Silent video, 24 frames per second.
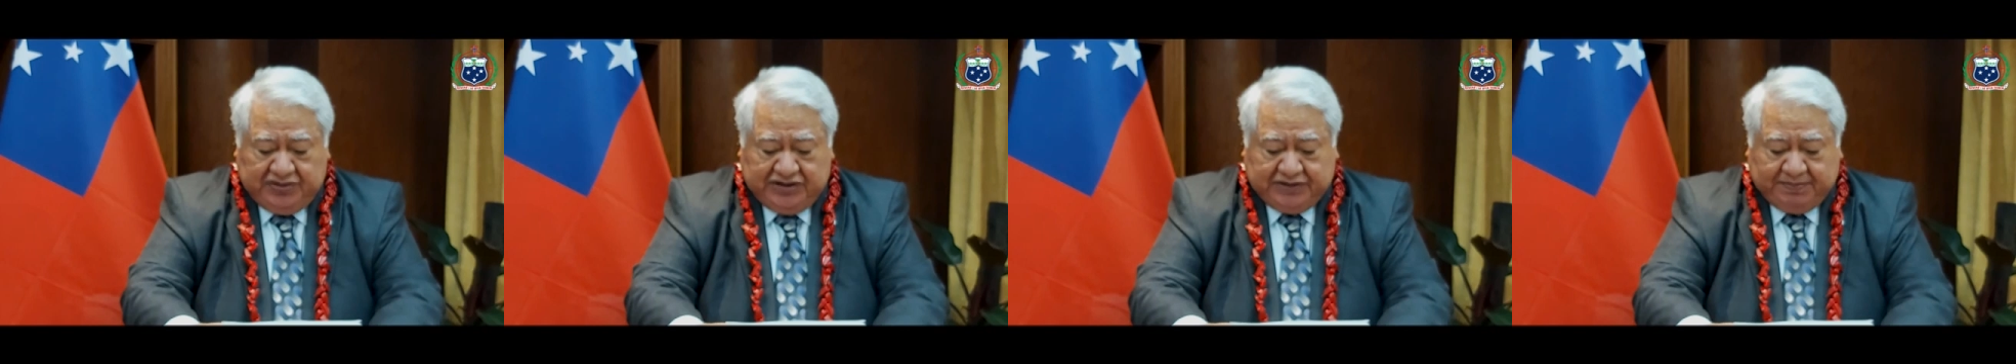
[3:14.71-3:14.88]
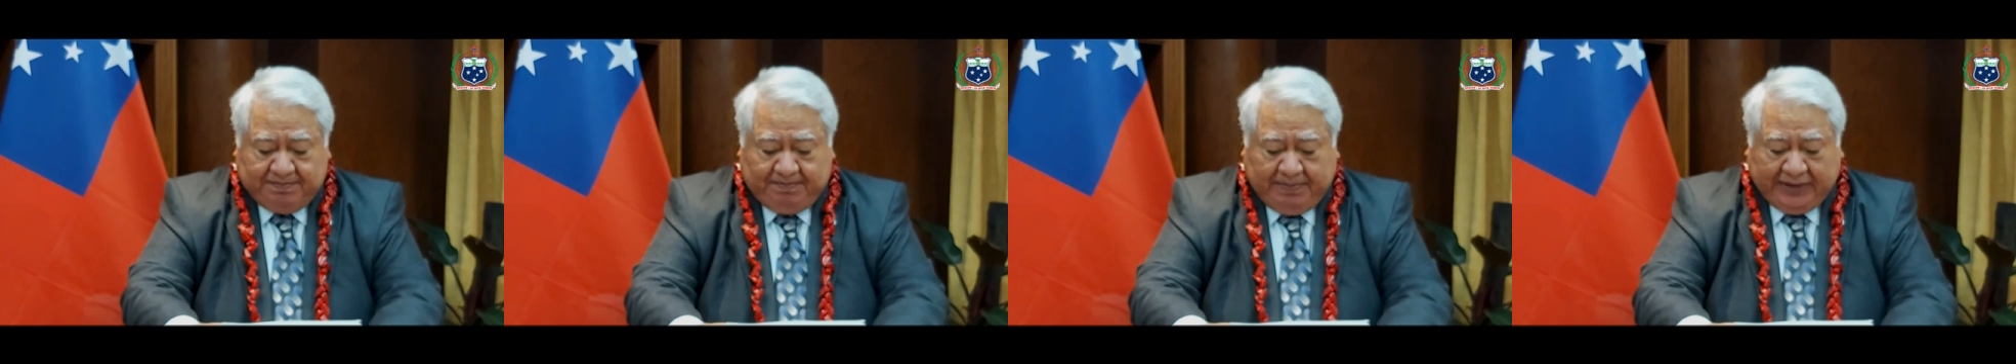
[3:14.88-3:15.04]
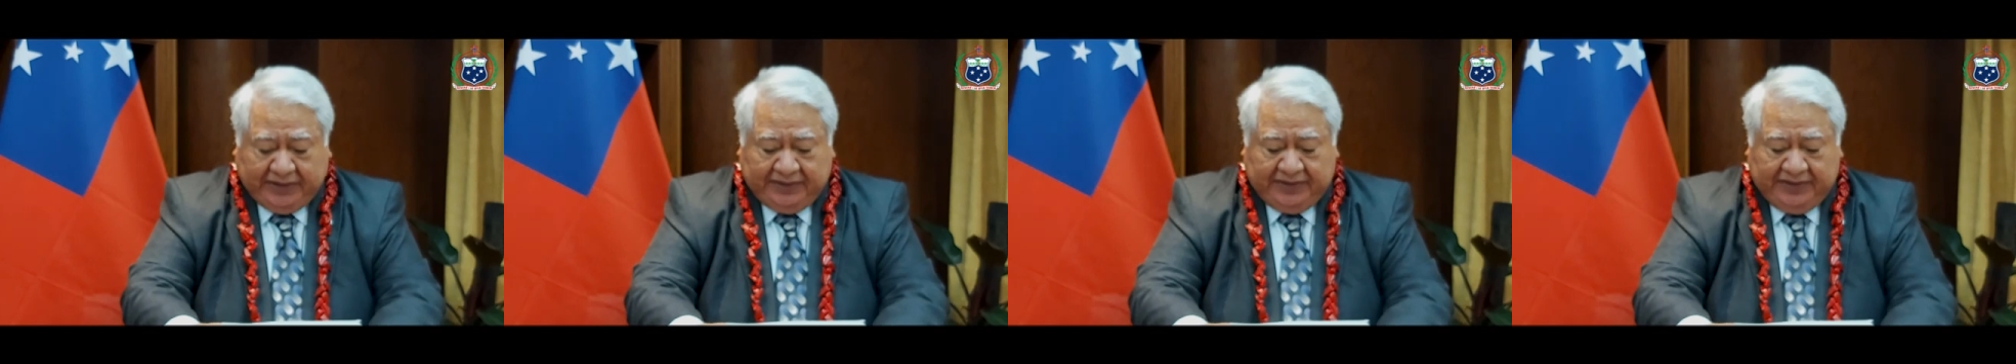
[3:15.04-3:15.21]

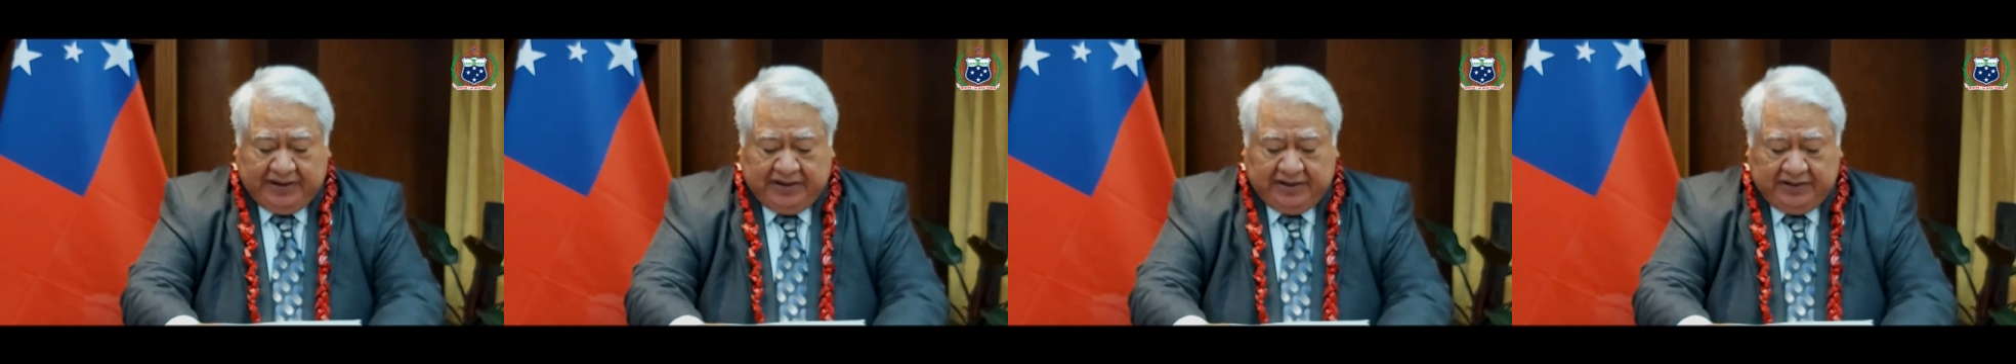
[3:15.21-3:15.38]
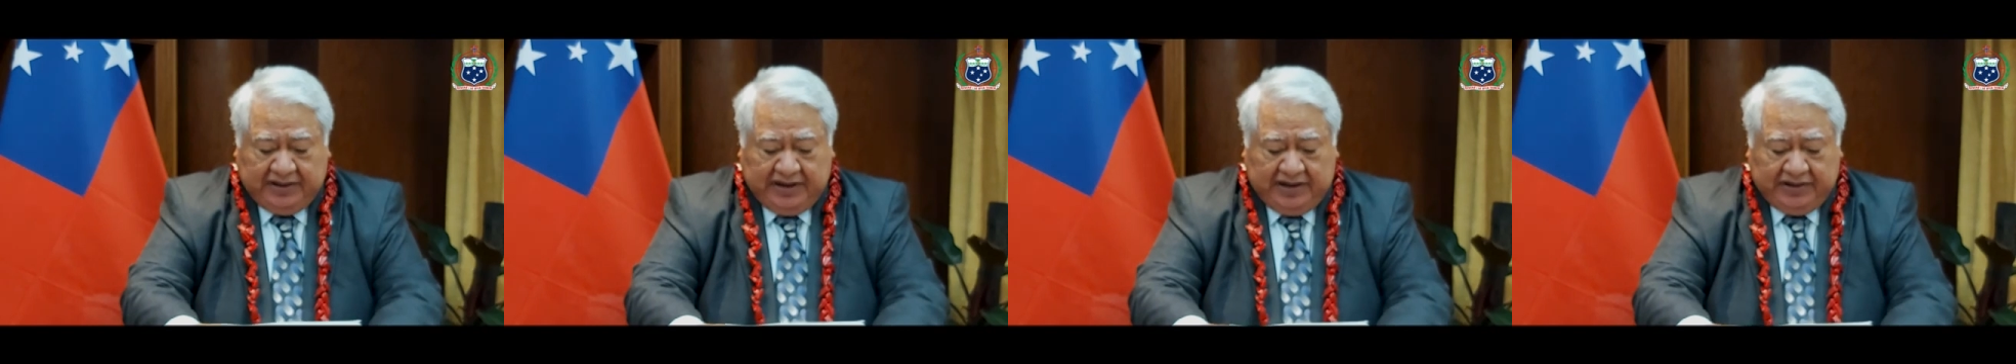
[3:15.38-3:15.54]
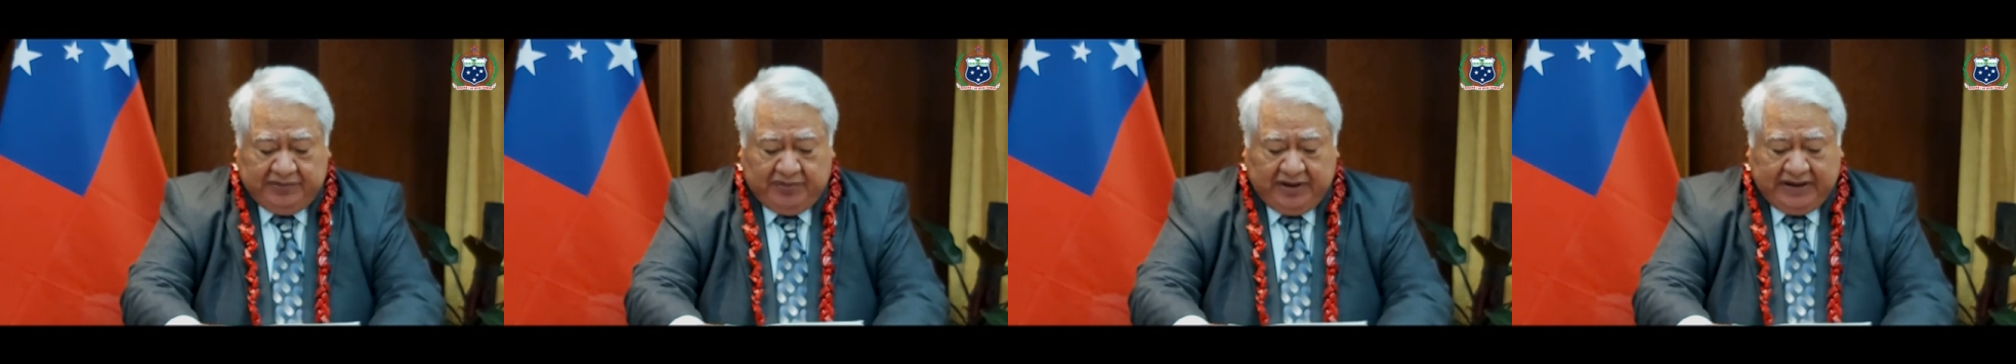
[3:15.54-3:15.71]

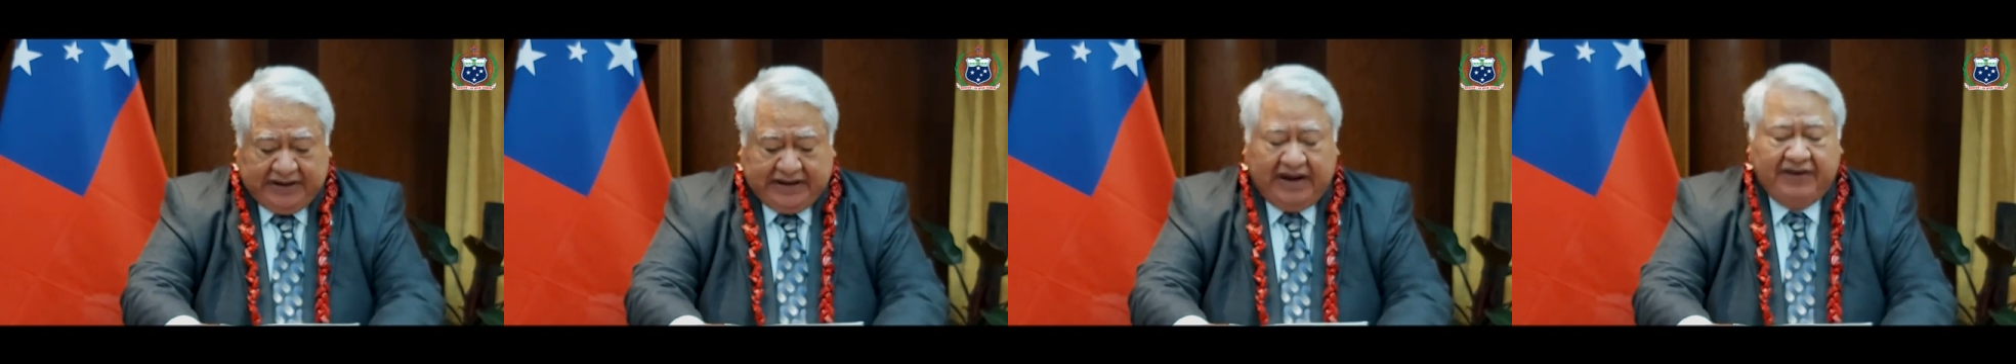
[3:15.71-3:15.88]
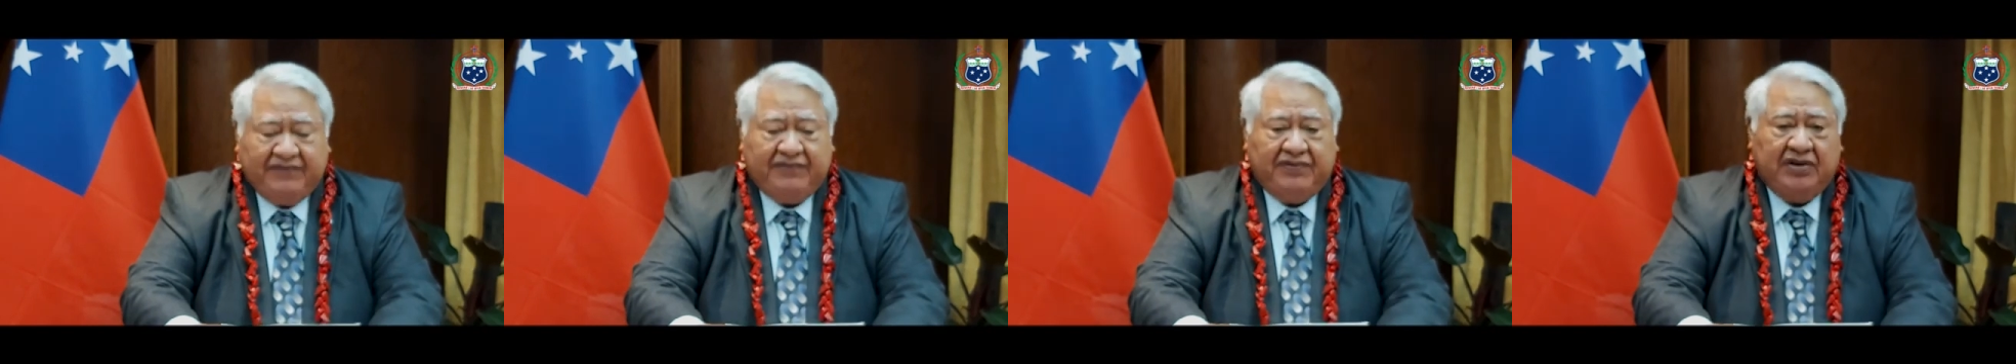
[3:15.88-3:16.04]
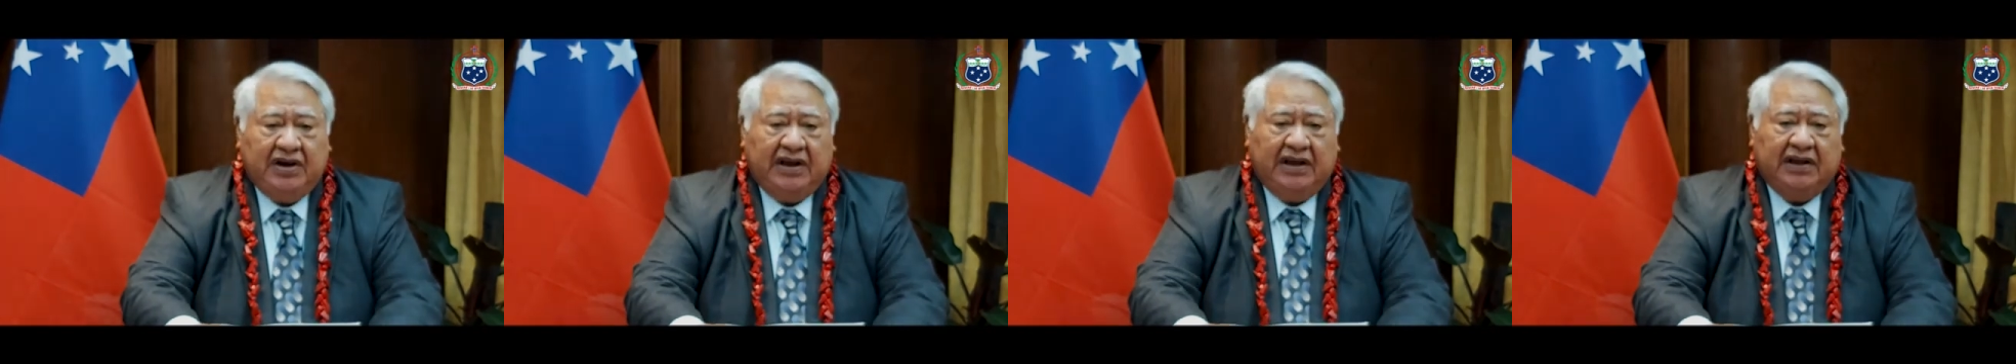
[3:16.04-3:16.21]
responding and
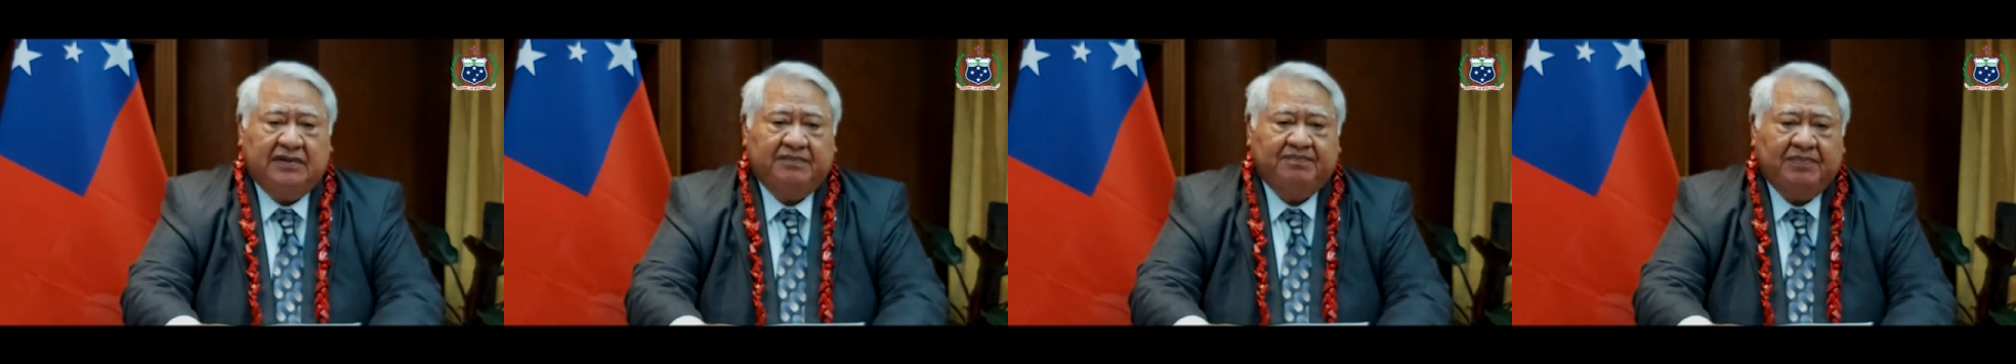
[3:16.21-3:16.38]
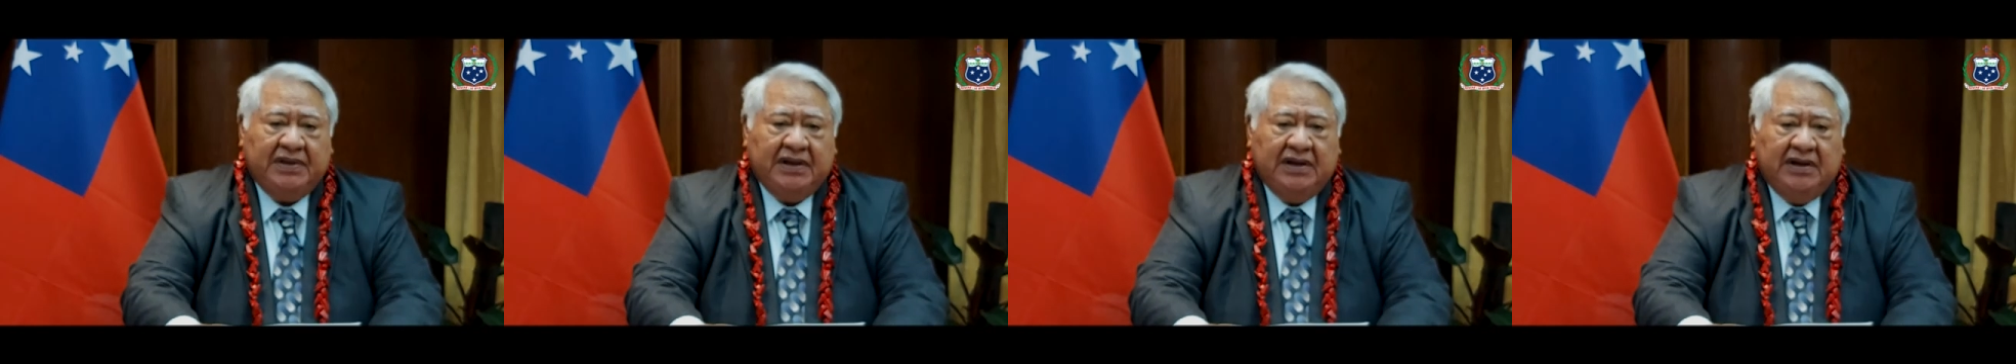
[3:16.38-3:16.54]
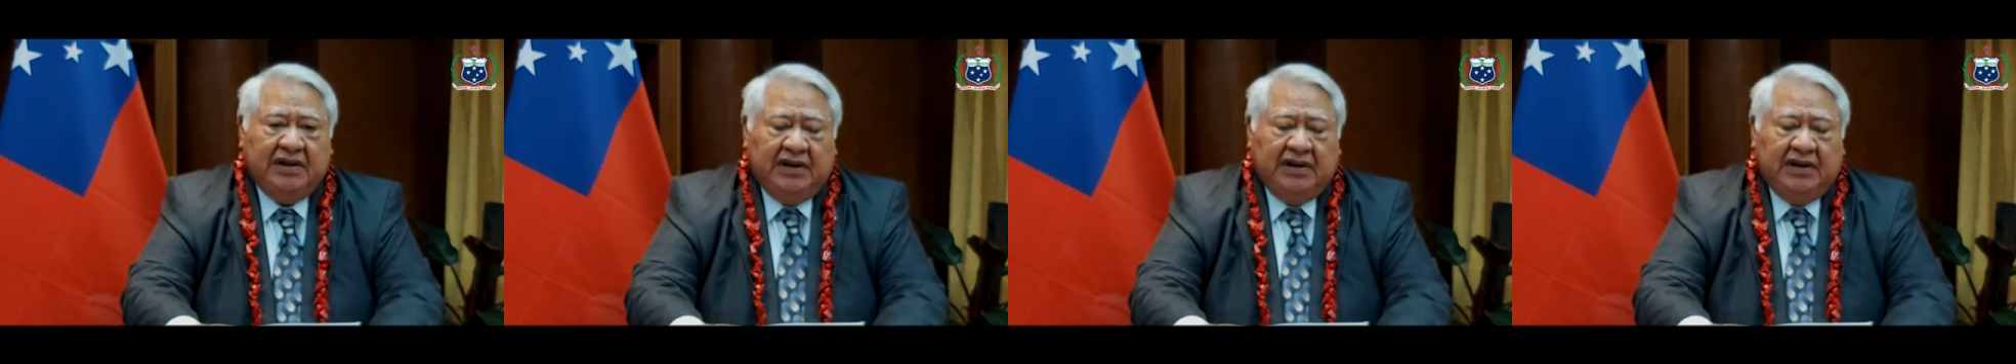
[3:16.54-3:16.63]
recovering